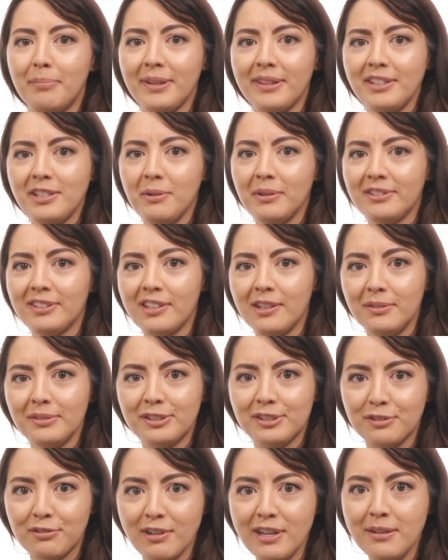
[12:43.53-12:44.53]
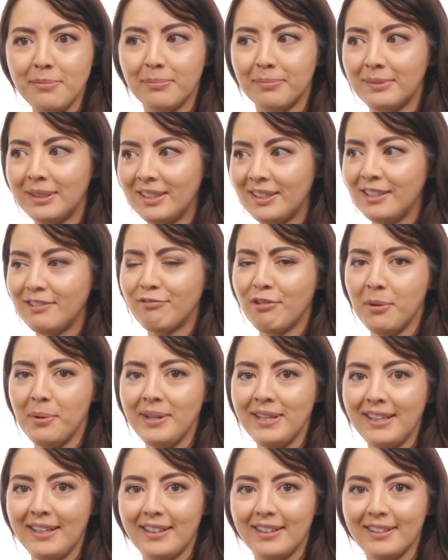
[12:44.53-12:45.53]
But then you had to go and scream and
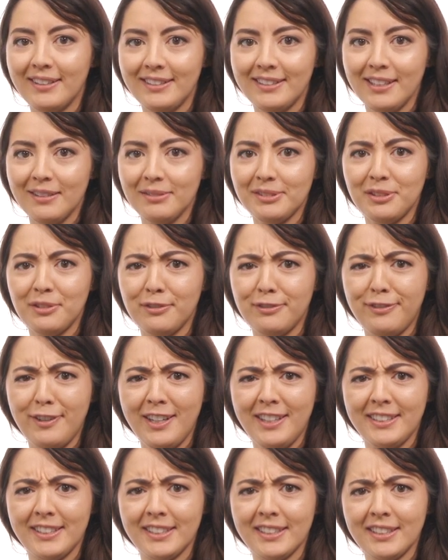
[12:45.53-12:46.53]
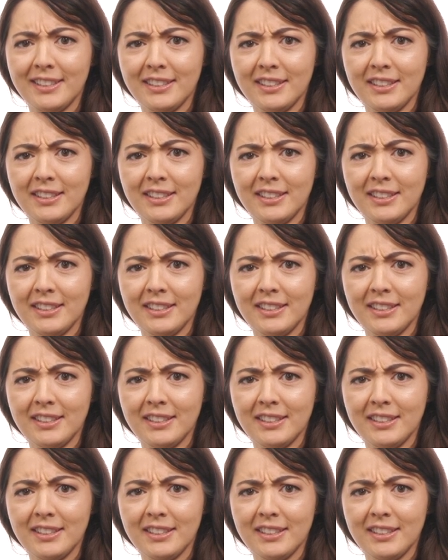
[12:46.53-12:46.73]
ruin it. Now it's not fun.